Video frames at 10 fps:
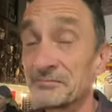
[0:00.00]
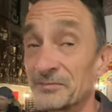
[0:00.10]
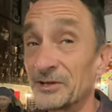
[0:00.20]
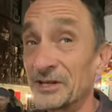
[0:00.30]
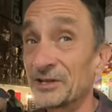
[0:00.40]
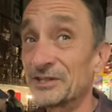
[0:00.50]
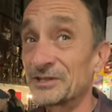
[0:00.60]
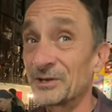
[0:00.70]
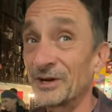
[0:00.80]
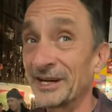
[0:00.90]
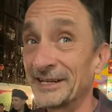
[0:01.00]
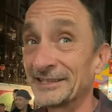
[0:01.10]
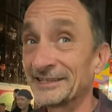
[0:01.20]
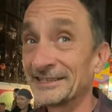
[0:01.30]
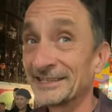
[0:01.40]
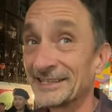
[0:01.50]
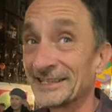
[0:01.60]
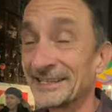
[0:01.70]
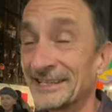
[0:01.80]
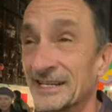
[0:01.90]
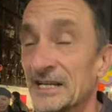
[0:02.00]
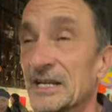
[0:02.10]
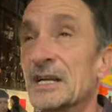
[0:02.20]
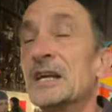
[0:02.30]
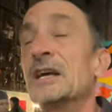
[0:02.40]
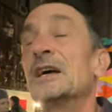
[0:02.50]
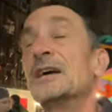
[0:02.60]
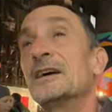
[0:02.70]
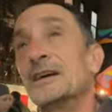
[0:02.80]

Pretty good story. You got one? Swarm. There's a